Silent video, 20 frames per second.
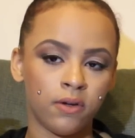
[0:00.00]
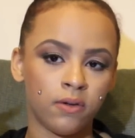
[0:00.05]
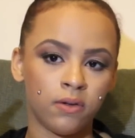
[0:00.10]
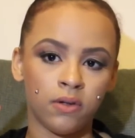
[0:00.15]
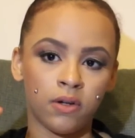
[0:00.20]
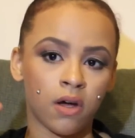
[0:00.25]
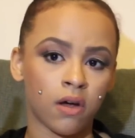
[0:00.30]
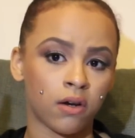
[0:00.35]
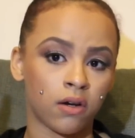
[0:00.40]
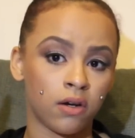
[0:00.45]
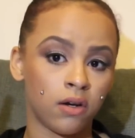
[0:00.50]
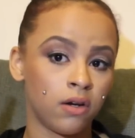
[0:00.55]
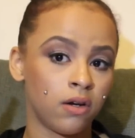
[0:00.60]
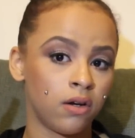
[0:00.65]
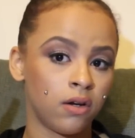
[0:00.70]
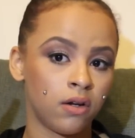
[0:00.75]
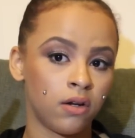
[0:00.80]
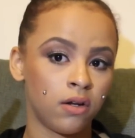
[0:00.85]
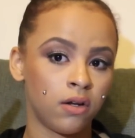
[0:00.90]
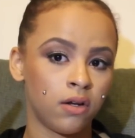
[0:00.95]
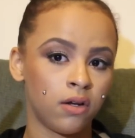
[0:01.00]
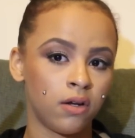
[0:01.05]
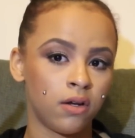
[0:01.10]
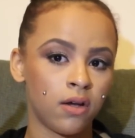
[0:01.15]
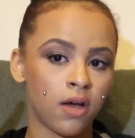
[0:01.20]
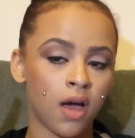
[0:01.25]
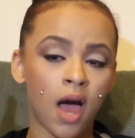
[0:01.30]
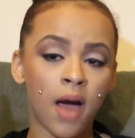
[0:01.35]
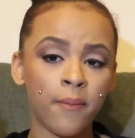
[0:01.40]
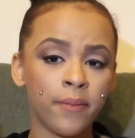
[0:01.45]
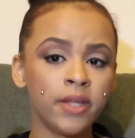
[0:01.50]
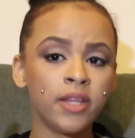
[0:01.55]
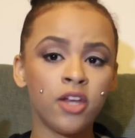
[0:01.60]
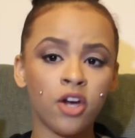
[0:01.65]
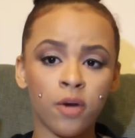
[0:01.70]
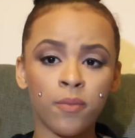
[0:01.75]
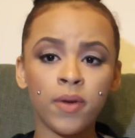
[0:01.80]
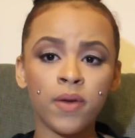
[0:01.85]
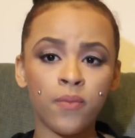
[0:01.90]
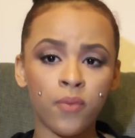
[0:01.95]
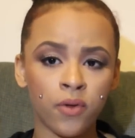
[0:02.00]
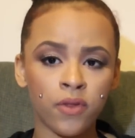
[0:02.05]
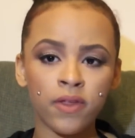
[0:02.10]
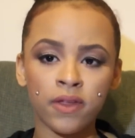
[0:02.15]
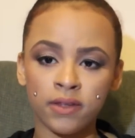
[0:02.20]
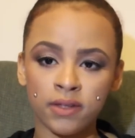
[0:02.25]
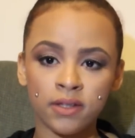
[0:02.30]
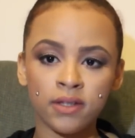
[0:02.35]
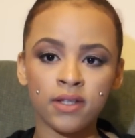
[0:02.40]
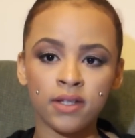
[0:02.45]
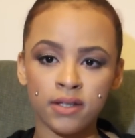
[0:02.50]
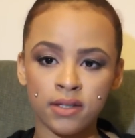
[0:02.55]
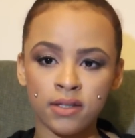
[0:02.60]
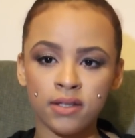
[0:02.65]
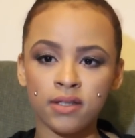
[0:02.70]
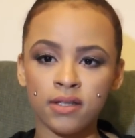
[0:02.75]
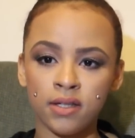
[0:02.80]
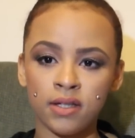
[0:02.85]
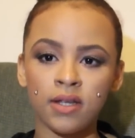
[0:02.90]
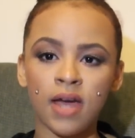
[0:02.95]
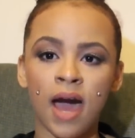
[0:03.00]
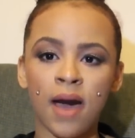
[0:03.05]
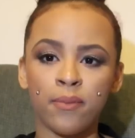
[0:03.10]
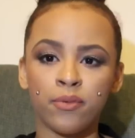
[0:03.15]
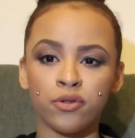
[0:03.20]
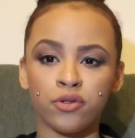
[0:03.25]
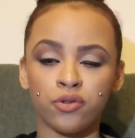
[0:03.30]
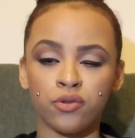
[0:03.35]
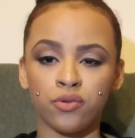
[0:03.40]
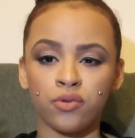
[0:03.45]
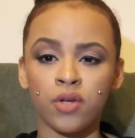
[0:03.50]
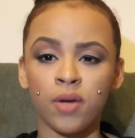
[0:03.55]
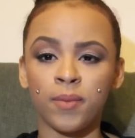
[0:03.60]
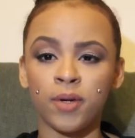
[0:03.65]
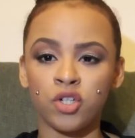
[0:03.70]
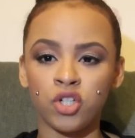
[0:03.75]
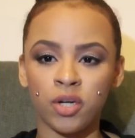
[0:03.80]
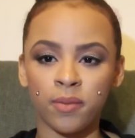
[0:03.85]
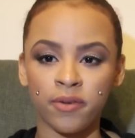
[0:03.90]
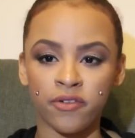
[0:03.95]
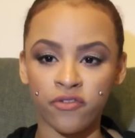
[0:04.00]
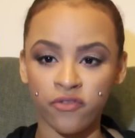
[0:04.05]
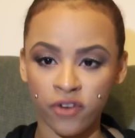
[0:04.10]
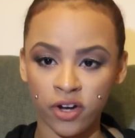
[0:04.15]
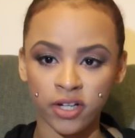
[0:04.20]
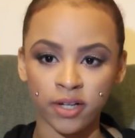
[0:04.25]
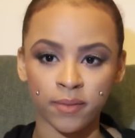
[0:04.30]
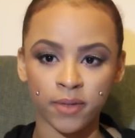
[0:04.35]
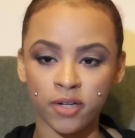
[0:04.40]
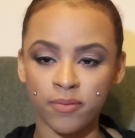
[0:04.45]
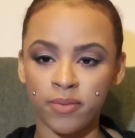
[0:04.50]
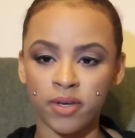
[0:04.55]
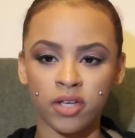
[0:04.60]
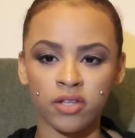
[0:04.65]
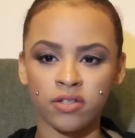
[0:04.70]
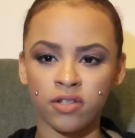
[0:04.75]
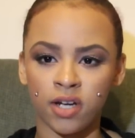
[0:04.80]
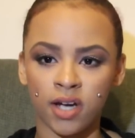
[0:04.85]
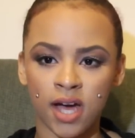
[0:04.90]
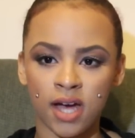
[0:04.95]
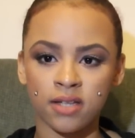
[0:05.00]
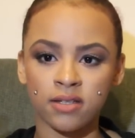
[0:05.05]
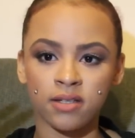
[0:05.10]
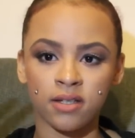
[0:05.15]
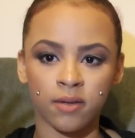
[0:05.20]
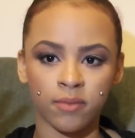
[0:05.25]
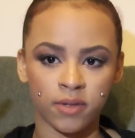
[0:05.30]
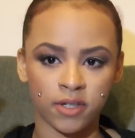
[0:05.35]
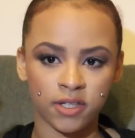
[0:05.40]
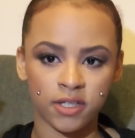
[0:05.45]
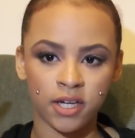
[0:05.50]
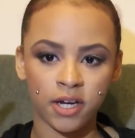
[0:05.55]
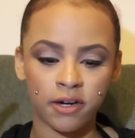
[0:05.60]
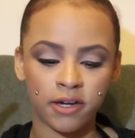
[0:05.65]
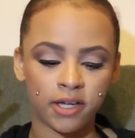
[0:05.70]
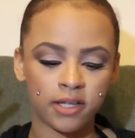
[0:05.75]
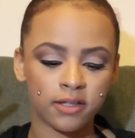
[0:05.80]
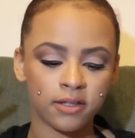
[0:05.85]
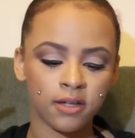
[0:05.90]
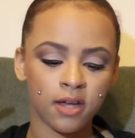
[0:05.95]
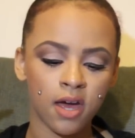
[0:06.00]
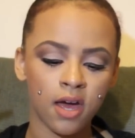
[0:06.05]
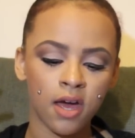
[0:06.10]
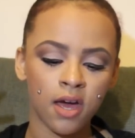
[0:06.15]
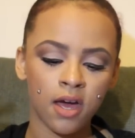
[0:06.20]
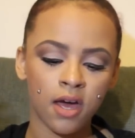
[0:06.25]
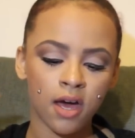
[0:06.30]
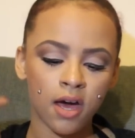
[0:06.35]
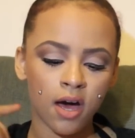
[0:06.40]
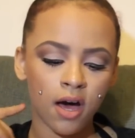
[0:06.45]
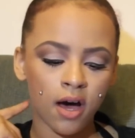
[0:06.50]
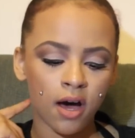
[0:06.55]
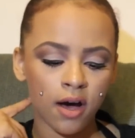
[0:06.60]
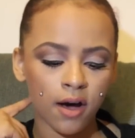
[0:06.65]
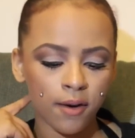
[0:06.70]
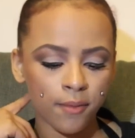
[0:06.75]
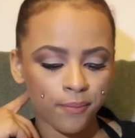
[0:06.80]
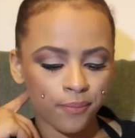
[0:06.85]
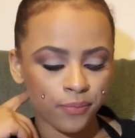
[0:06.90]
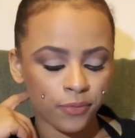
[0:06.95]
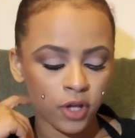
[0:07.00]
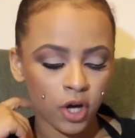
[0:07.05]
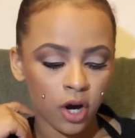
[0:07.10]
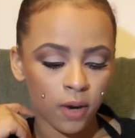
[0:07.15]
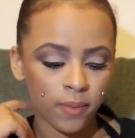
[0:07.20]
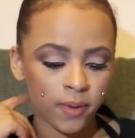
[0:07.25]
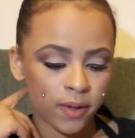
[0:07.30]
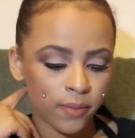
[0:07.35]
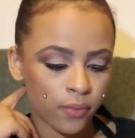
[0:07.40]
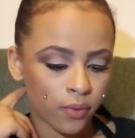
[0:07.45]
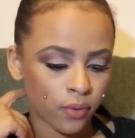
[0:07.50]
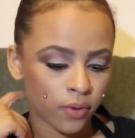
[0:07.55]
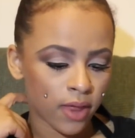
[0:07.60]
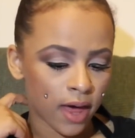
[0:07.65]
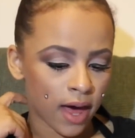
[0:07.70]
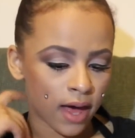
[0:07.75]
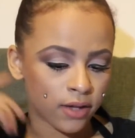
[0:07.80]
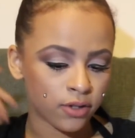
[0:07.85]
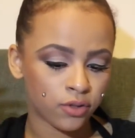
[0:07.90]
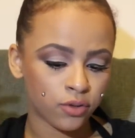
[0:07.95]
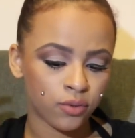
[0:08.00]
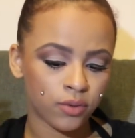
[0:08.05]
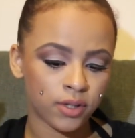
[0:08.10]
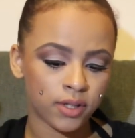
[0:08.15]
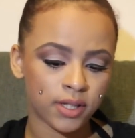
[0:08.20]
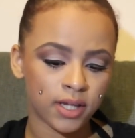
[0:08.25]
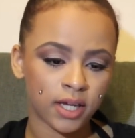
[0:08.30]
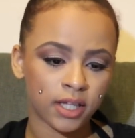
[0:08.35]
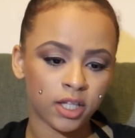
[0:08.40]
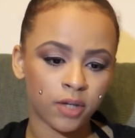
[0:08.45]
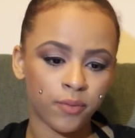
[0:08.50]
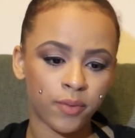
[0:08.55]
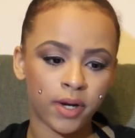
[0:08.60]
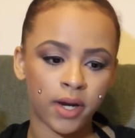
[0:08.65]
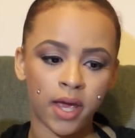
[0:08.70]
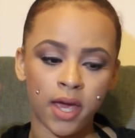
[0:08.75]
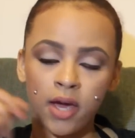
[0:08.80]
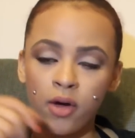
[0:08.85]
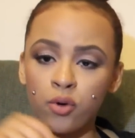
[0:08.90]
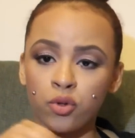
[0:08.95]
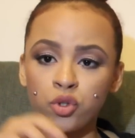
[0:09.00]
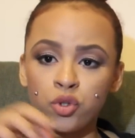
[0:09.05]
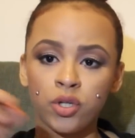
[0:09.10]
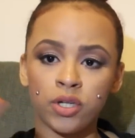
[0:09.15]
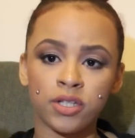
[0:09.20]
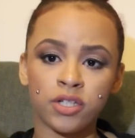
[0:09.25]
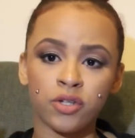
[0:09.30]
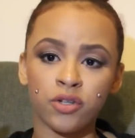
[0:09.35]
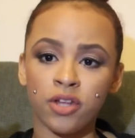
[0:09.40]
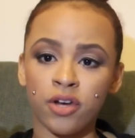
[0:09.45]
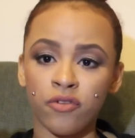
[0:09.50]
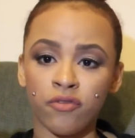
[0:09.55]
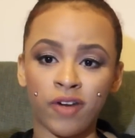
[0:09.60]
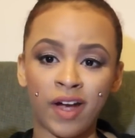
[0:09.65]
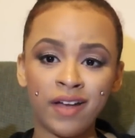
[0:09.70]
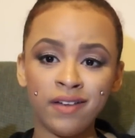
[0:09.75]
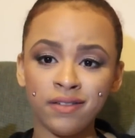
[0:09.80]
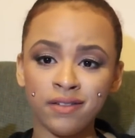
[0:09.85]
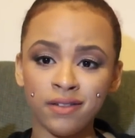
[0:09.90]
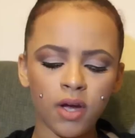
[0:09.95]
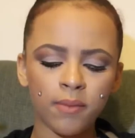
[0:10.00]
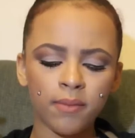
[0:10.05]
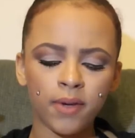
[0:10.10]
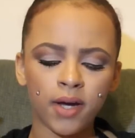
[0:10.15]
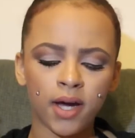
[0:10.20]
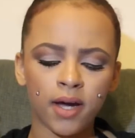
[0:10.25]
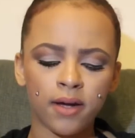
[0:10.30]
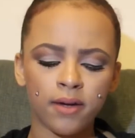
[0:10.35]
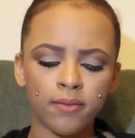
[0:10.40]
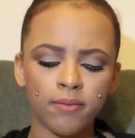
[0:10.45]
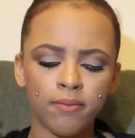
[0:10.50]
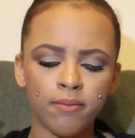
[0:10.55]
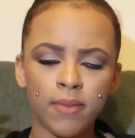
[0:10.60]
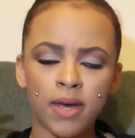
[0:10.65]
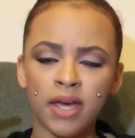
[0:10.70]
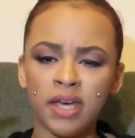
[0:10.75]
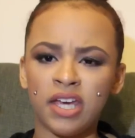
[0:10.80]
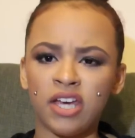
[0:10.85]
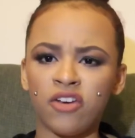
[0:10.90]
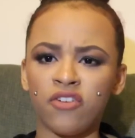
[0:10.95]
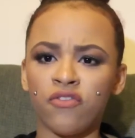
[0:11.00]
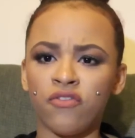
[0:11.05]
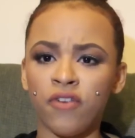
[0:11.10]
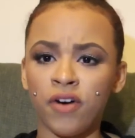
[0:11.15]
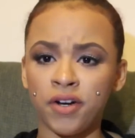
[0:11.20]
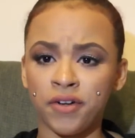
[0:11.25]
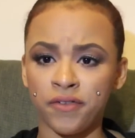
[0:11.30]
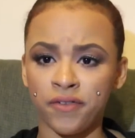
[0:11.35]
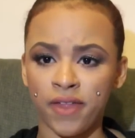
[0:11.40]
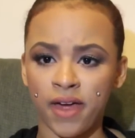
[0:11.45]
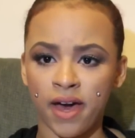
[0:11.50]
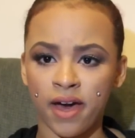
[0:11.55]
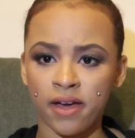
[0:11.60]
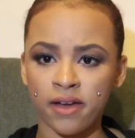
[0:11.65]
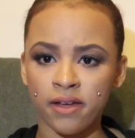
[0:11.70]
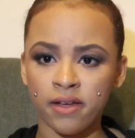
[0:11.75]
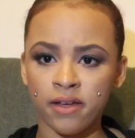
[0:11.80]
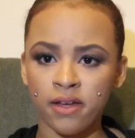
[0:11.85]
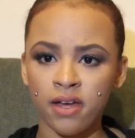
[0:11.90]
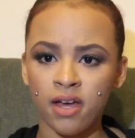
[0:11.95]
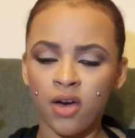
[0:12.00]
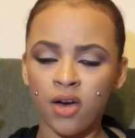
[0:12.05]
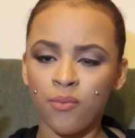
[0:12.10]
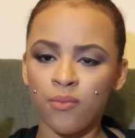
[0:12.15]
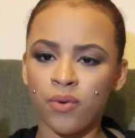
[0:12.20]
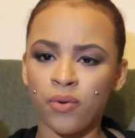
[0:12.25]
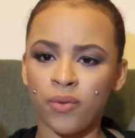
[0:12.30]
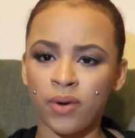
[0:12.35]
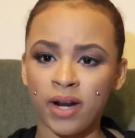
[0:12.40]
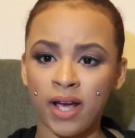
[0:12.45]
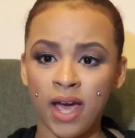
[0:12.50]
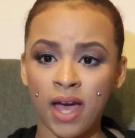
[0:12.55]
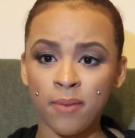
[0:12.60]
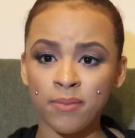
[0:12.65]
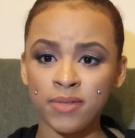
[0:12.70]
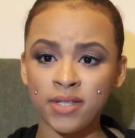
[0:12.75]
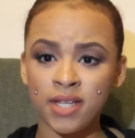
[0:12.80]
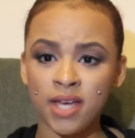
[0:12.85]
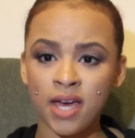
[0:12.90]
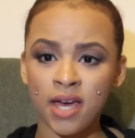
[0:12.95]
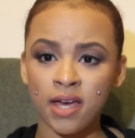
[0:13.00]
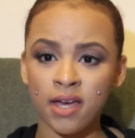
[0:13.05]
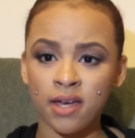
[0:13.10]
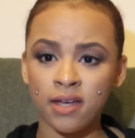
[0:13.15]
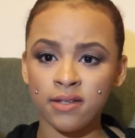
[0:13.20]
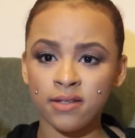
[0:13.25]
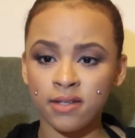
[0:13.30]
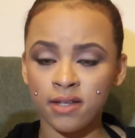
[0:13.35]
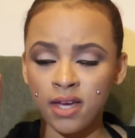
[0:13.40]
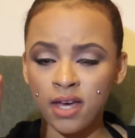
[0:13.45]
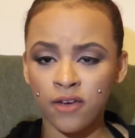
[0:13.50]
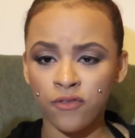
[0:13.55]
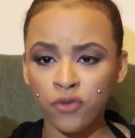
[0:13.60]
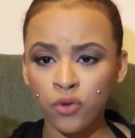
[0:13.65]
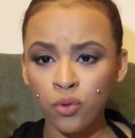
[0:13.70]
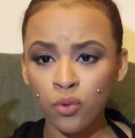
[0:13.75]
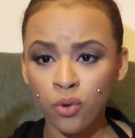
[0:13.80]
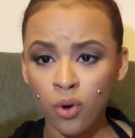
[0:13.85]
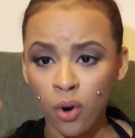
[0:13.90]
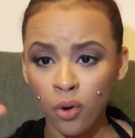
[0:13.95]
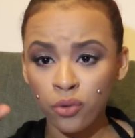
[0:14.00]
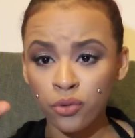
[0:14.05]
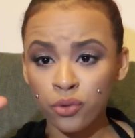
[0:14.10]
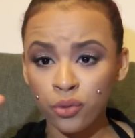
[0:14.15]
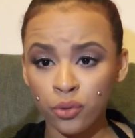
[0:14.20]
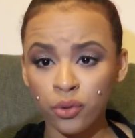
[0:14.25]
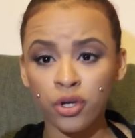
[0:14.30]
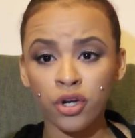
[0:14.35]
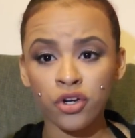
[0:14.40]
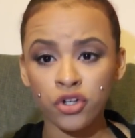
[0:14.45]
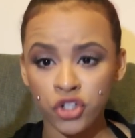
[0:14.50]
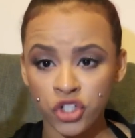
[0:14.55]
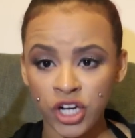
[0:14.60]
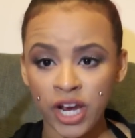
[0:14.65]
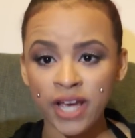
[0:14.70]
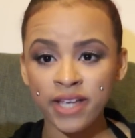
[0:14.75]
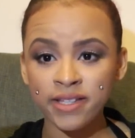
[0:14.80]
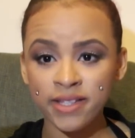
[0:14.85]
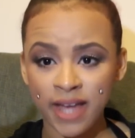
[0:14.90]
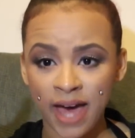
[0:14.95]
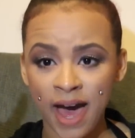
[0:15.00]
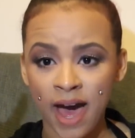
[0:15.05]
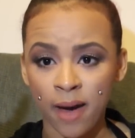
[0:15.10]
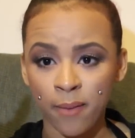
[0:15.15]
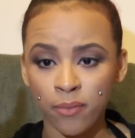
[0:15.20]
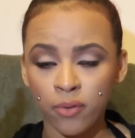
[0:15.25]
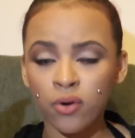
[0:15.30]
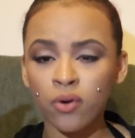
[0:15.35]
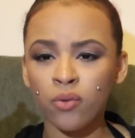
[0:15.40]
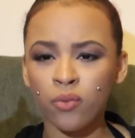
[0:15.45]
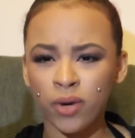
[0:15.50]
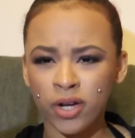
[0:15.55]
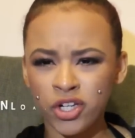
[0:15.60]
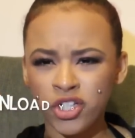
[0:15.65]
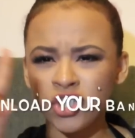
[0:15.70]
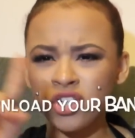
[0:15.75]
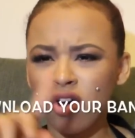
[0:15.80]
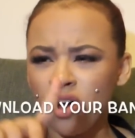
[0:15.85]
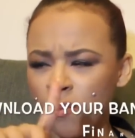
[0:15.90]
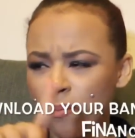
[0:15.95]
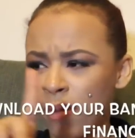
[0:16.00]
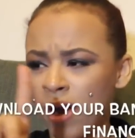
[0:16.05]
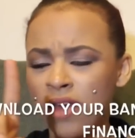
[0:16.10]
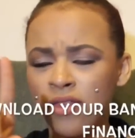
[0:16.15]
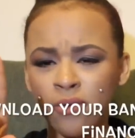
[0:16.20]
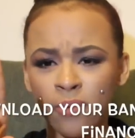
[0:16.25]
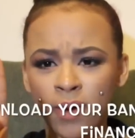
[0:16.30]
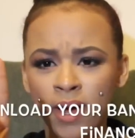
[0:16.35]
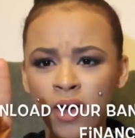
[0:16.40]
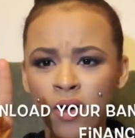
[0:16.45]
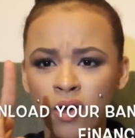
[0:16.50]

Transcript: None. I mean, there are people that it happens to, so I'm not trying to be funny. I'm not being sarcastic. I'm being serious. There are people that as soon as they get their money, it goes straight to their rent. I'm not making fun of that. But what I am saying is, if you go through your Chase app, which, by the way,